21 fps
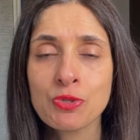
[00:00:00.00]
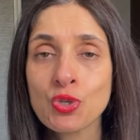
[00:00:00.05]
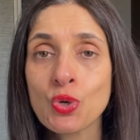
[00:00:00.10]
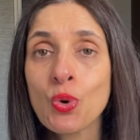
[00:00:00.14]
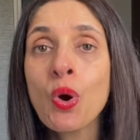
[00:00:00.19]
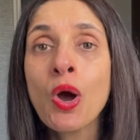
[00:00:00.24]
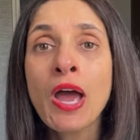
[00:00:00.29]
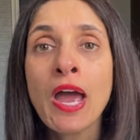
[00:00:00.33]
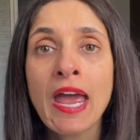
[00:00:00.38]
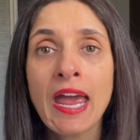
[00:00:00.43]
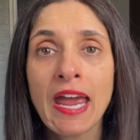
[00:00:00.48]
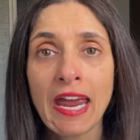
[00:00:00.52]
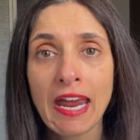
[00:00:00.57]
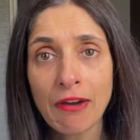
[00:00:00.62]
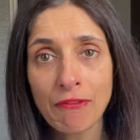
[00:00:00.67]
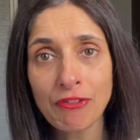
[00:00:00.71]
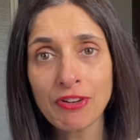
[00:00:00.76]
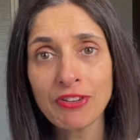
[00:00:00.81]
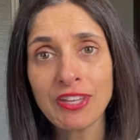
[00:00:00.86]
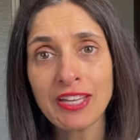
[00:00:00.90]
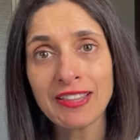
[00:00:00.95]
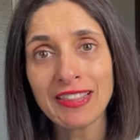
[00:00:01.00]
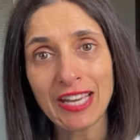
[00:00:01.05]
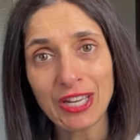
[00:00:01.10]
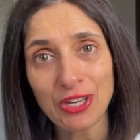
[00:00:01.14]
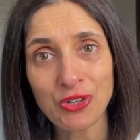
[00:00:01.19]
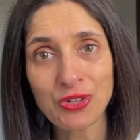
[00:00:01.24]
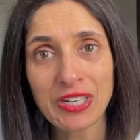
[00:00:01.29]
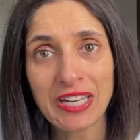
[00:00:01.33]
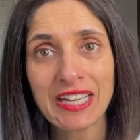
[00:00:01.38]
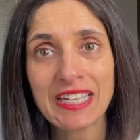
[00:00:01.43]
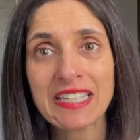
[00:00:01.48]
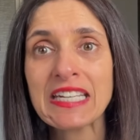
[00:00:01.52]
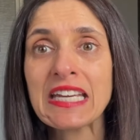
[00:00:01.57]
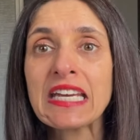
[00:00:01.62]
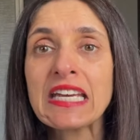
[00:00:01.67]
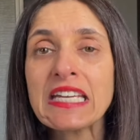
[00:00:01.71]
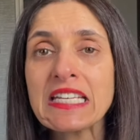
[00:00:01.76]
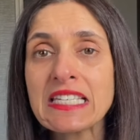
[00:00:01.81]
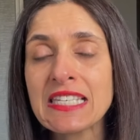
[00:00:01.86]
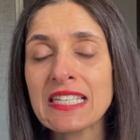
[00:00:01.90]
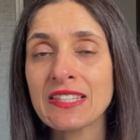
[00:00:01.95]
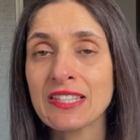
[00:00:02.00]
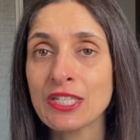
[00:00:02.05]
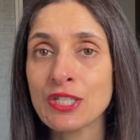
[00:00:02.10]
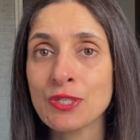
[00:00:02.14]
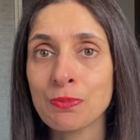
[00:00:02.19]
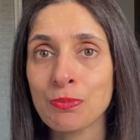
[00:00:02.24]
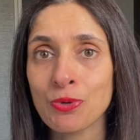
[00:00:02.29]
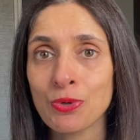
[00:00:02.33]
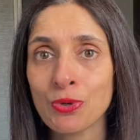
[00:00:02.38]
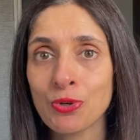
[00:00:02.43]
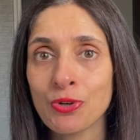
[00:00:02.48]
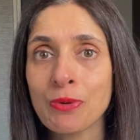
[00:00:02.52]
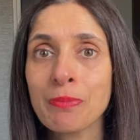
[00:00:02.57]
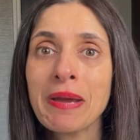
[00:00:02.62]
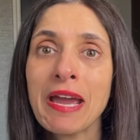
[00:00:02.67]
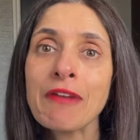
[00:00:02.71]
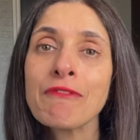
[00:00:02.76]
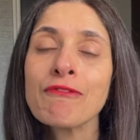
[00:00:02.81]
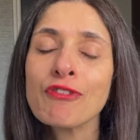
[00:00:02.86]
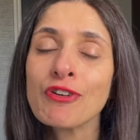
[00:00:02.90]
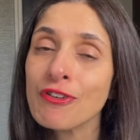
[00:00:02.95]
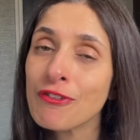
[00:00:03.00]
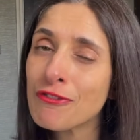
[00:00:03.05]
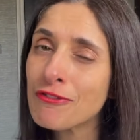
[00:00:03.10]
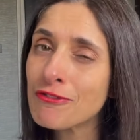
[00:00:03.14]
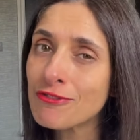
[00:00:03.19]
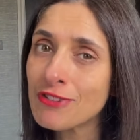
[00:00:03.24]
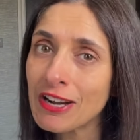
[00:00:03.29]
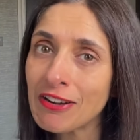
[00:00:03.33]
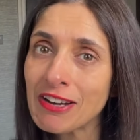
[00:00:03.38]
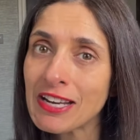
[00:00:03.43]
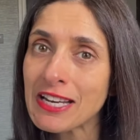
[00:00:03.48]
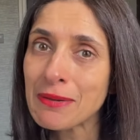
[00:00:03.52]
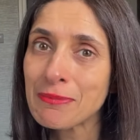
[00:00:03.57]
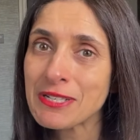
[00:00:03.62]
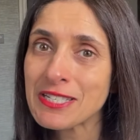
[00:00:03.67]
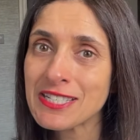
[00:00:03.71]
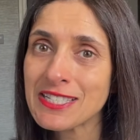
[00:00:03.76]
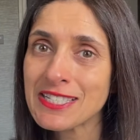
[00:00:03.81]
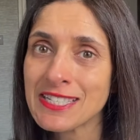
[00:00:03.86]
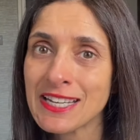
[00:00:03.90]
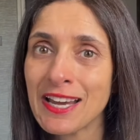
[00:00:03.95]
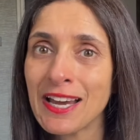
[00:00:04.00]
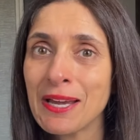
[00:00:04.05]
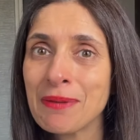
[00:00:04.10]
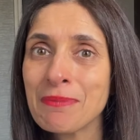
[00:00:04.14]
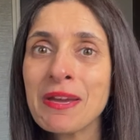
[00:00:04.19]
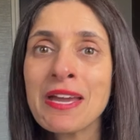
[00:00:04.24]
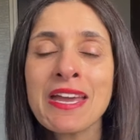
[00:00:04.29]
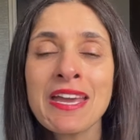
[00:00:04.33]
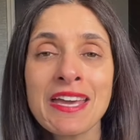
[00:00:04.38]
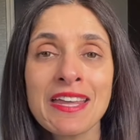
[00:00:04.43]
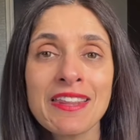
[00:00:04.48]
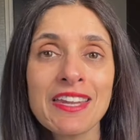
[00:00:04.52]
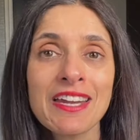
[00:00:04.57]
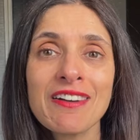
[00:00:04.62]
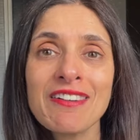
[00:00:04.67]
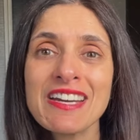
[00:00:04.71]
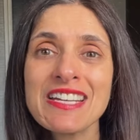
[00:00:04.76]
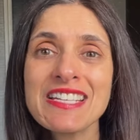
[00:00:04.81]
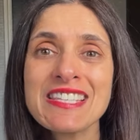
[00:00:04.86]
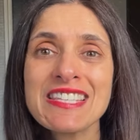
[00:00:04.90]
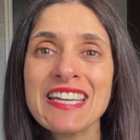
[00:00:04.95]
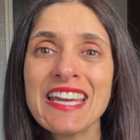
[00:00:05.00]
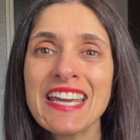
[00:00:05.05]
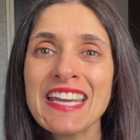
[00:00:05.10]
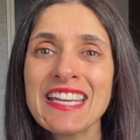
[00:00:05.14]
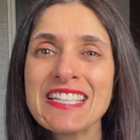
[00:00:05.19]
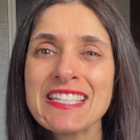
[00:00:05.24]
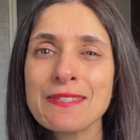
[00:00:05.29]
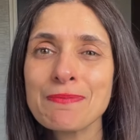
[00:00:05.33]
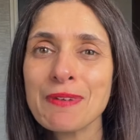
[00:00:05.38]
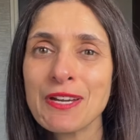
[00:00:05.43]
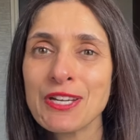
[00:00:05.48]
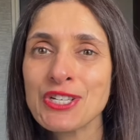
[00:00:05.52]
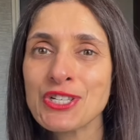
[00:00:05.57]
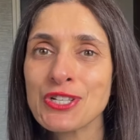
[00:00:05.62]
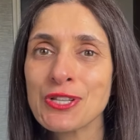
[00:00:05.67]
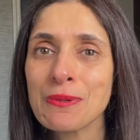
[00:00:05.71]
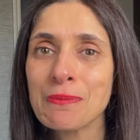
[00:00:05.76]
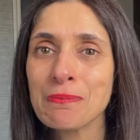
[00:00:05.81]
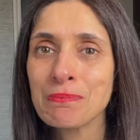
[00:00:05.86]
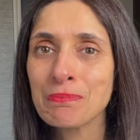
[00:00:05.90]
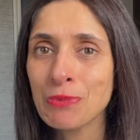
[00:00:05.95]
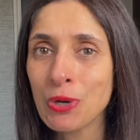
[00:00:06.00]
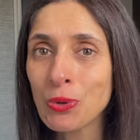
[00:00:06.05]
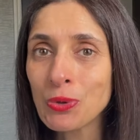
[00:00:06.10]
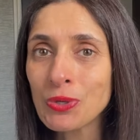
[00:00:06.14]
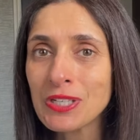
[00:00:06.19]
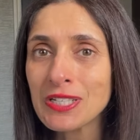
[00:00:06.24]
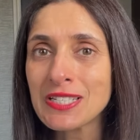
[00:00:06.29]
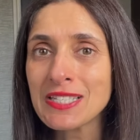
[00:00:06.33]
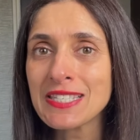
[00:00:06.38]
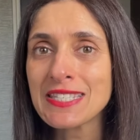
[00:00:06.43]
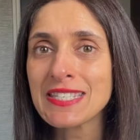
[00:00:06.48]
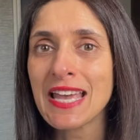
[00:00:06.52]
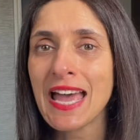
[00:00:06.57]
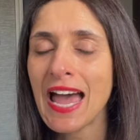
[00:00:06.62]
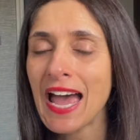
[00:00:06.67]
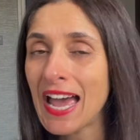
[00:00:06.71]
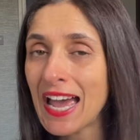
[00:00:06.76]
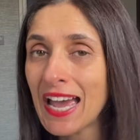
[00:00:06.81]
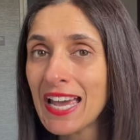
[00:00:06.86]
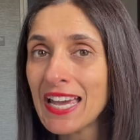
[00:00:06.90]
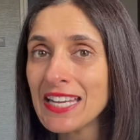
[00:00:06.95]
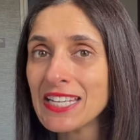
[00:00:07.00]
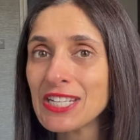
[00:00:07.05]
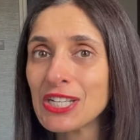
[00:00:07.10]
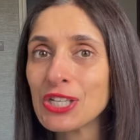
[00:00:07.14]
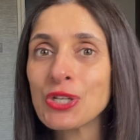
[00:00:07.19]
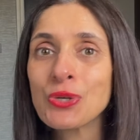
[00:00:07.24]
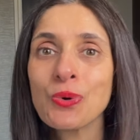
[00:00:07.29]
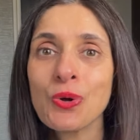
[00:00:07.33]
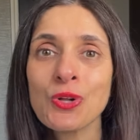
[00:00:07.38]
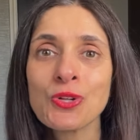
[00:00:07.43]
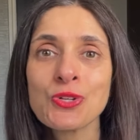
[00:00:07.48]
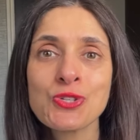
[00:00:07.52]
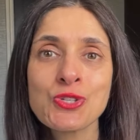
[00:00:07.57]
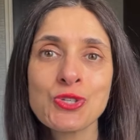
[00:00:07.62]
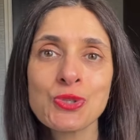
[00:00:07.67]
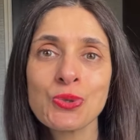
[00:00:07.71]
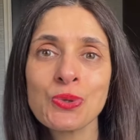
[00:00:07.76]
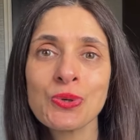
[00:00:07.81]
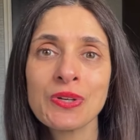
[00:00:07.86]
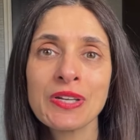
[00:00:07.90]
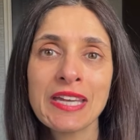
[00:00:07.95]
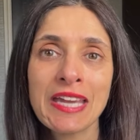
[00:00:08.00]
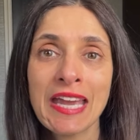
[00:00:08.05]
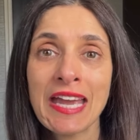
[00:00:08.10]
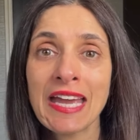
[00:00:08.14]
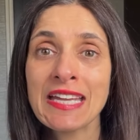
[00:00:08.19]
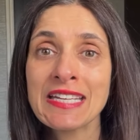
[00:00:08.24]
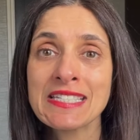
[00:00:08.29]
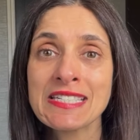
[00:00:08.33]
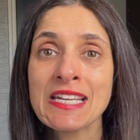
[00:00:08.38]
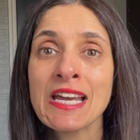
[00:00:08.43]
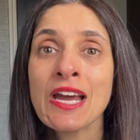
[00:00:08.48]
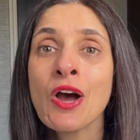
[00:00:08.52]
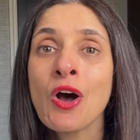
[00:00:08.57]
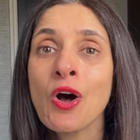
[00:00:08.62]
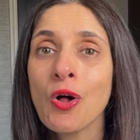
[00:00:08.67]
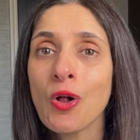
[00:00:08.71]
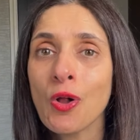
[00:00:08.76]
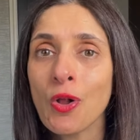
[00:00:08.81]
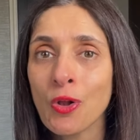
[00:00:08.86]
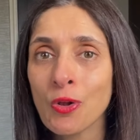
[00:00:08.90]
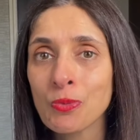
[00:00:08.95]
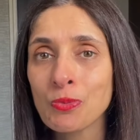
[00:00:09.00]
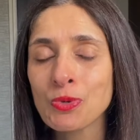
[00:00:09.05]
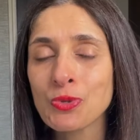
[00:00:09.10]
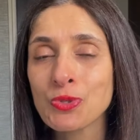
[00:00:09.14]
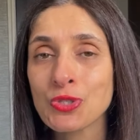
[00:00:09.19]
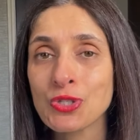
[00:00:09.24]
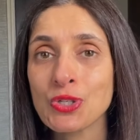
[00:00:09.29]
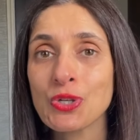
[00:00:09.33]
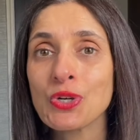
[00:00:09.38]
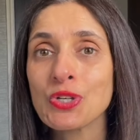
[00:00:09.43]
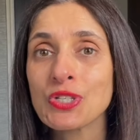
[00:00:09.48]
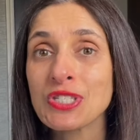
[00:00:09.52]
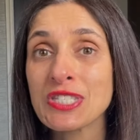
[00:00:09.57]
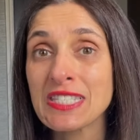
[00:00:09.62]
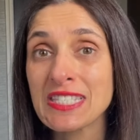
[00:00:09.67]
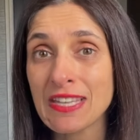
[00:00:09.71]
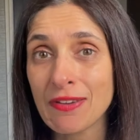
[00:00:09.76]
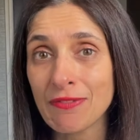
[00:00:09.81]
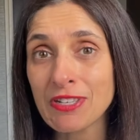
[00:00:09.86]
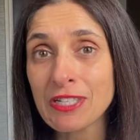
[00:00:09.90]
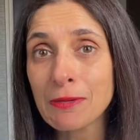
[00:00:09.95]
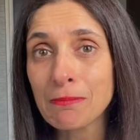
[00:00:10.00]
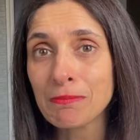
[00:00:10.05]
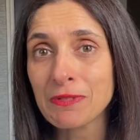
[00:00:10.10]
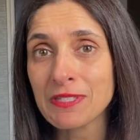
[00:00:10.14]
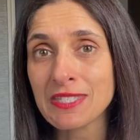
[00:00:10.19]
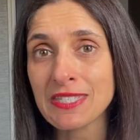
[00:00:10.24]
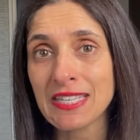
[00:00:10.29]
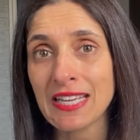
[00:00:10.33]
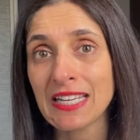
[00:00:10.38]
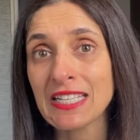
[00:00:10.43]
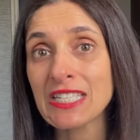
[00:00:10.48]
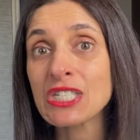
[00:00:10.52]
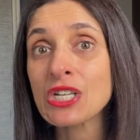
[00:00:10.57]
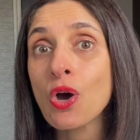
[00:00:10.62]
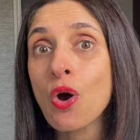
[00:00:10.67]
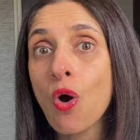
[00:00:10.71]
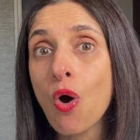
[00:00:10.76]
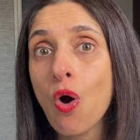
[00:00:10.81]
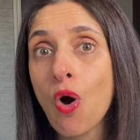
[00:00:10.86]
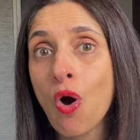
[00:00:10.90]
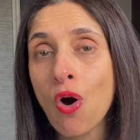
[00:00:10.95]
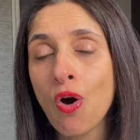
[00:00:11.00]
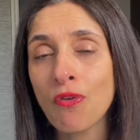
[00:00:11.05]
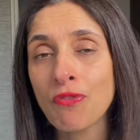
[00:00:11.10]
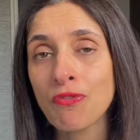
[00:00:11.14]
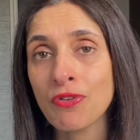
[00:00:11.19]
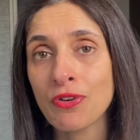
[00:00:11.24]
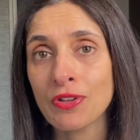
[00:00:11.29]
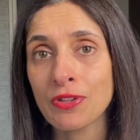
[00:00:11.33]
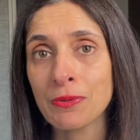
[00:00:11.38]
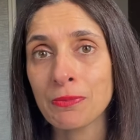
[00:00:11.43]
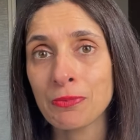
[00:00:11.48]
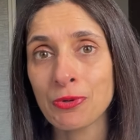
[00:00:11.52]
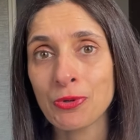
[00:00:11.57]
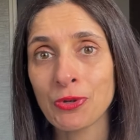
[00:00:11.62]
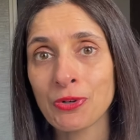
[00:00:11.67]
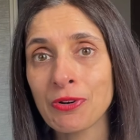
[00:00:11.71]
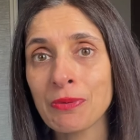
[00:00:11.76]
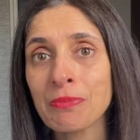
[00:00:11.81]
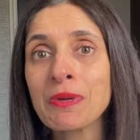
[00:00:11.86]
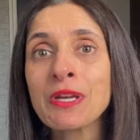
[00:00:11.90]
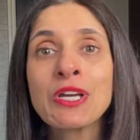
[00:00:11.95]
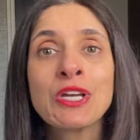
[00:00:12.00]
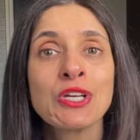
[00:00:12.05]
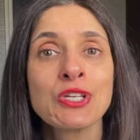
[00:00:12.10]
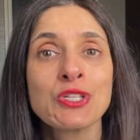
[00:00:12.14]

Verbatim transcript: So everything that you need is in this program and for a very limited time there is a special bonus and you also get almost 70% off program.